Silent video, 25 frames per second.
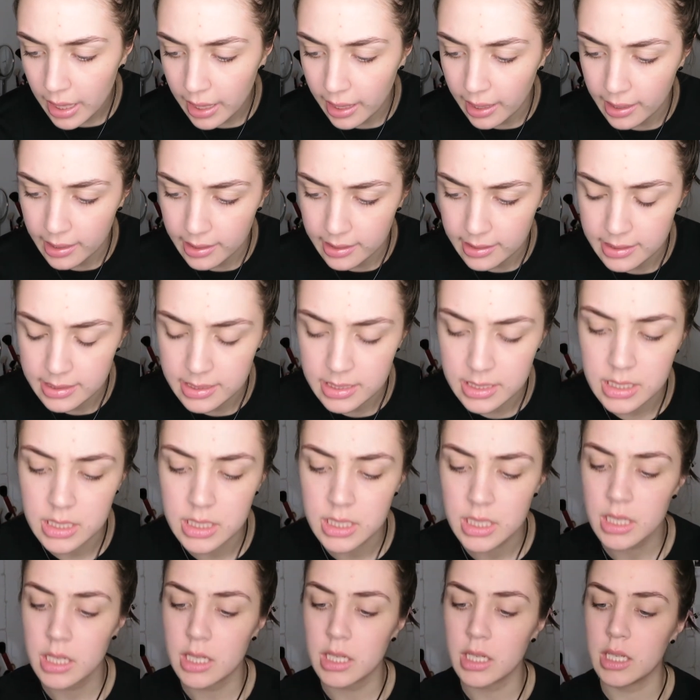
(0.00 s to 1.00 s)

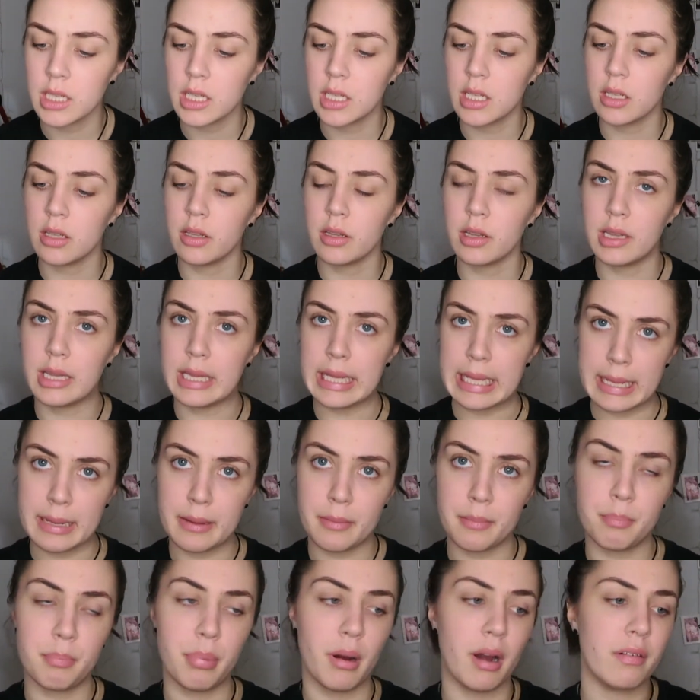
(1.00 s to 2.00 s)
and
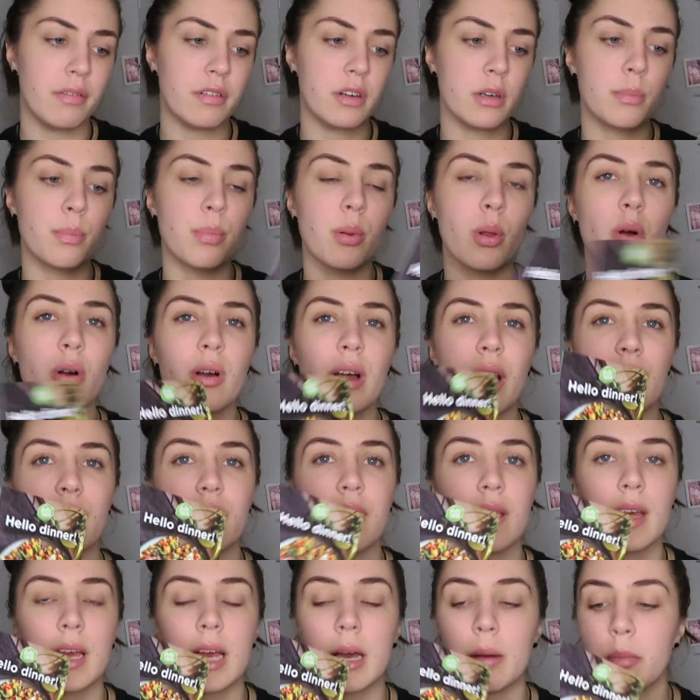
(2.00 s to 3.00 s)
the buffer block, I
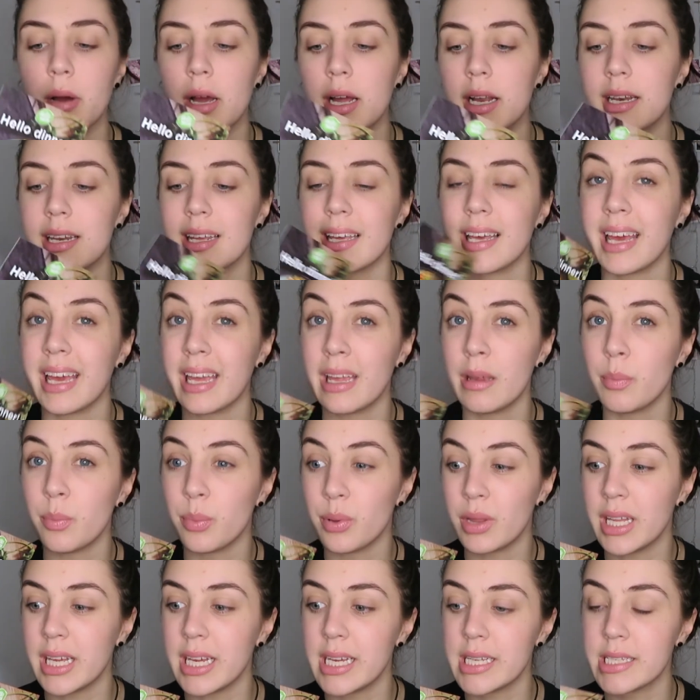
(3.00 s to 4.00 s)
think I might
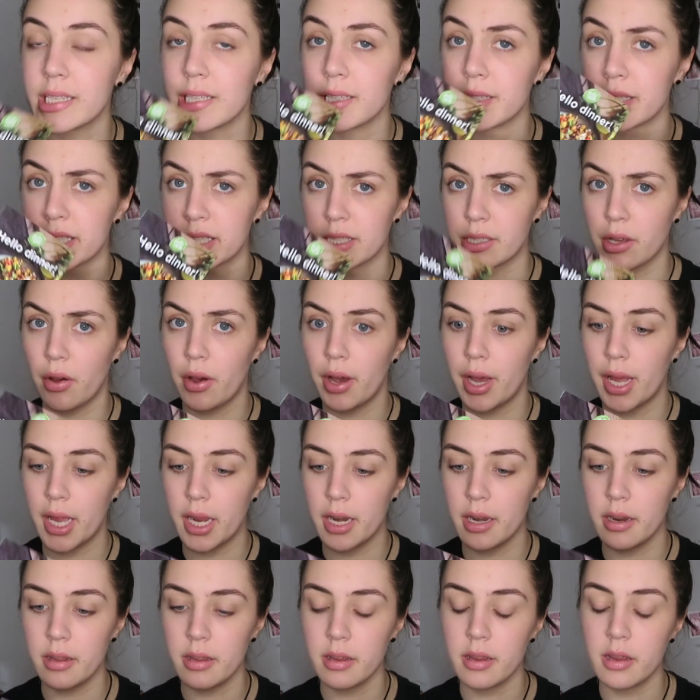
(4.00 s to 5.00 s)
keep these
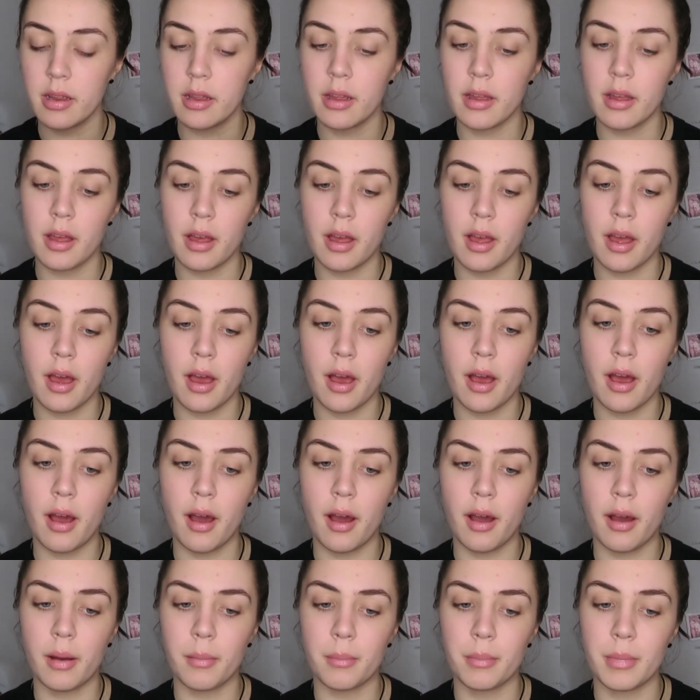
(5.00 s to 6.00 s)
aside,
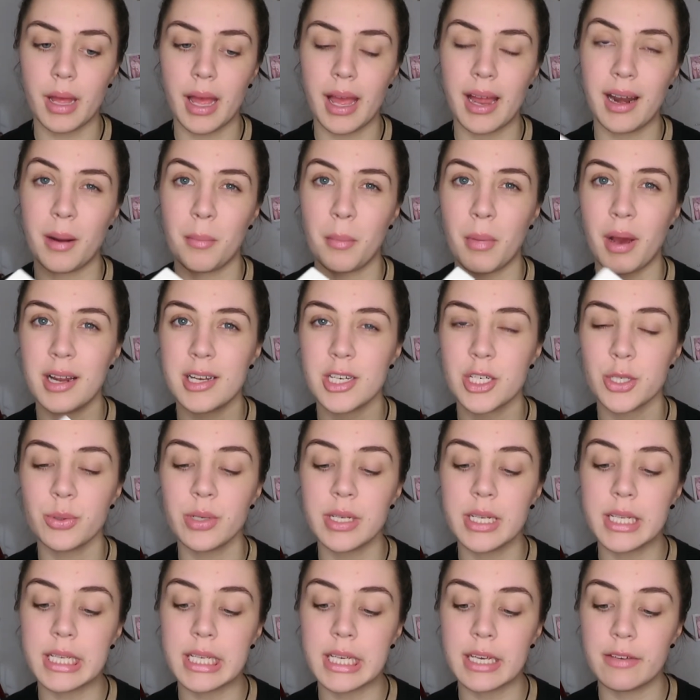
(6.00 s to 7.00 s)
and I might do
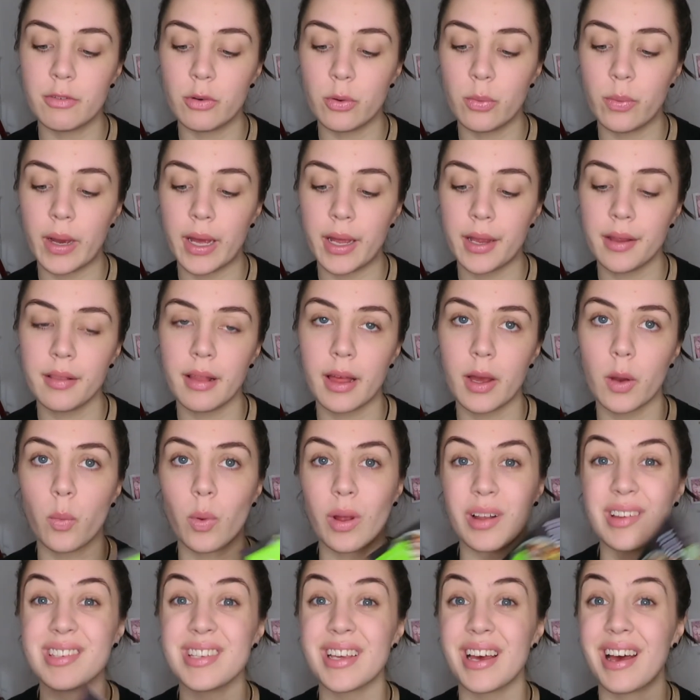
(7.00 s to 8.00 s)
a giveaway, like
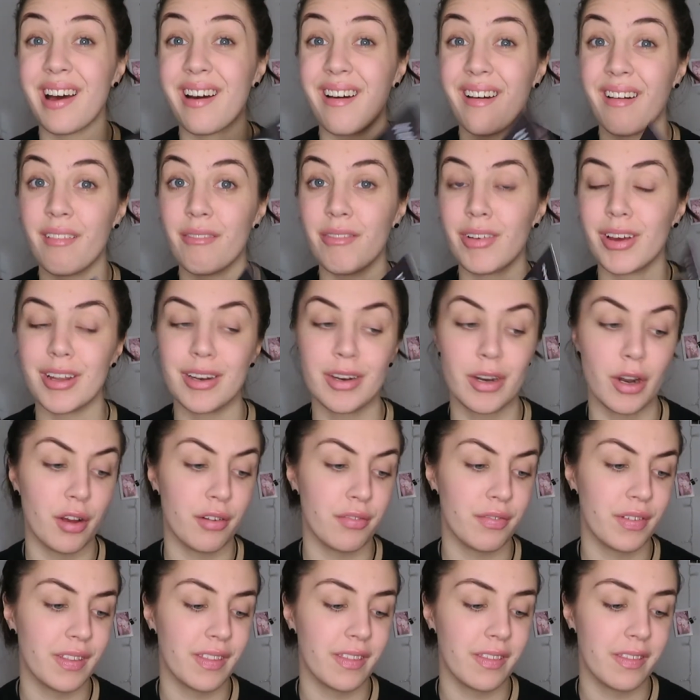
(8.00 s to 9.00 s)
once I have
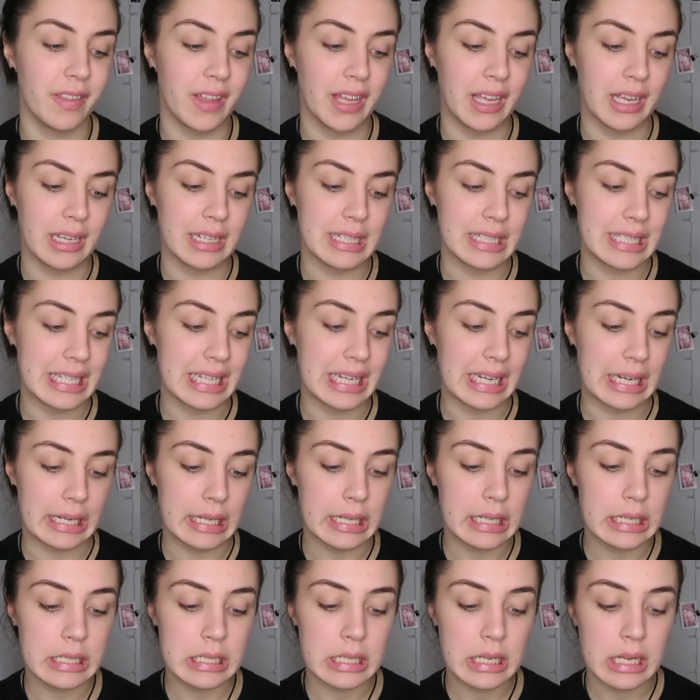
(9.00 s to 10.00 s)
enough things in
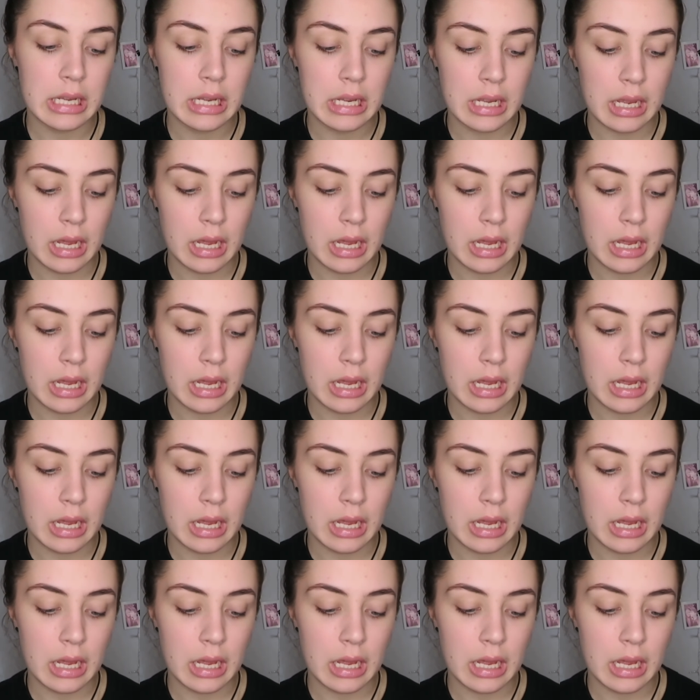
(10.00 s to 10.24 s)
it,